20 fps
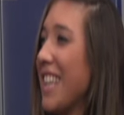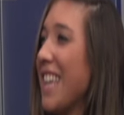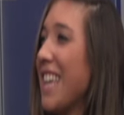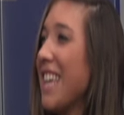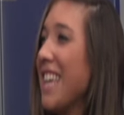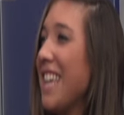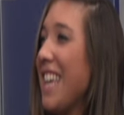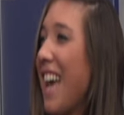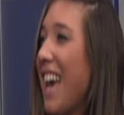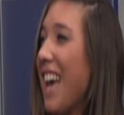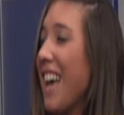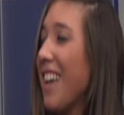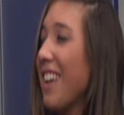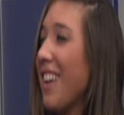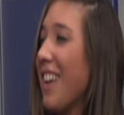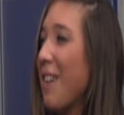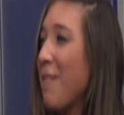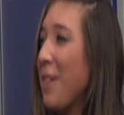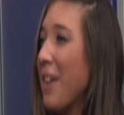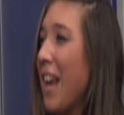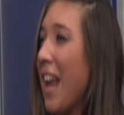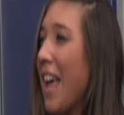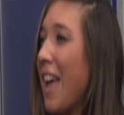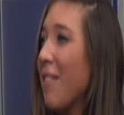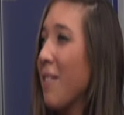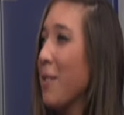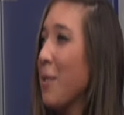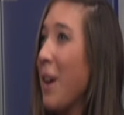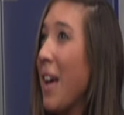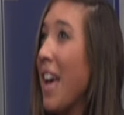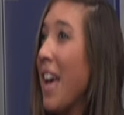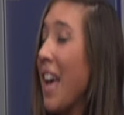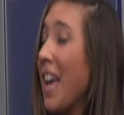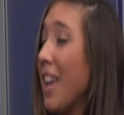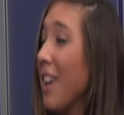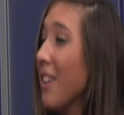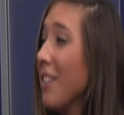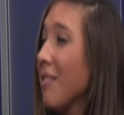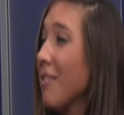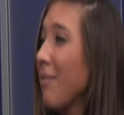Yeah. I mean, I have a way.
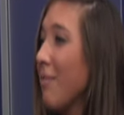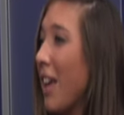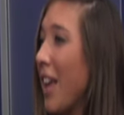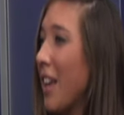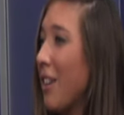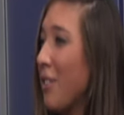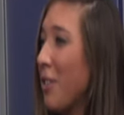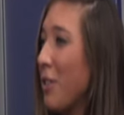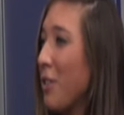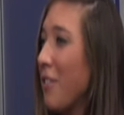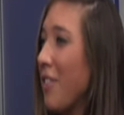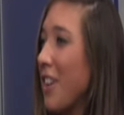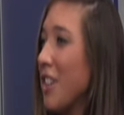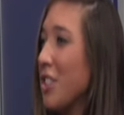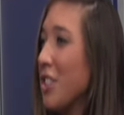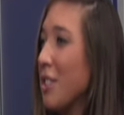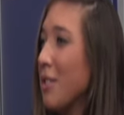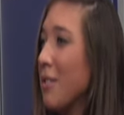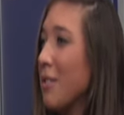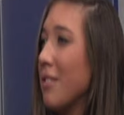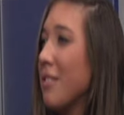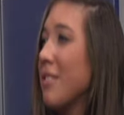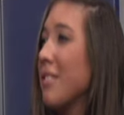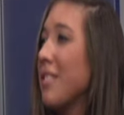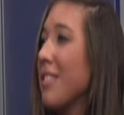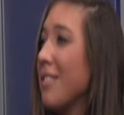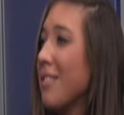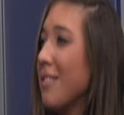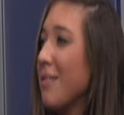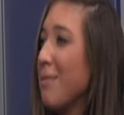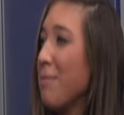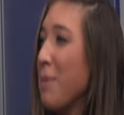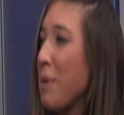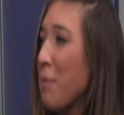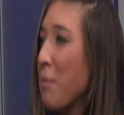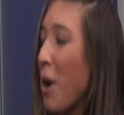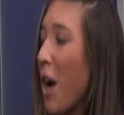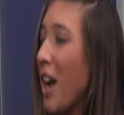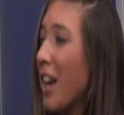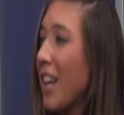I don't know if I should be
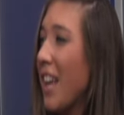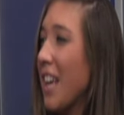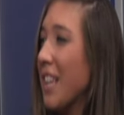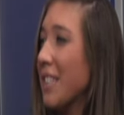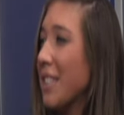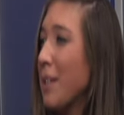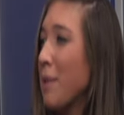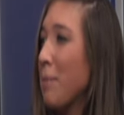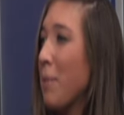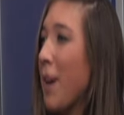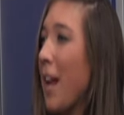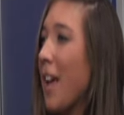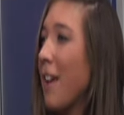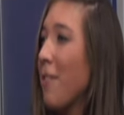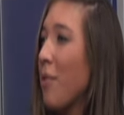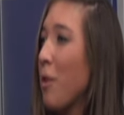broadcasting it, but I have a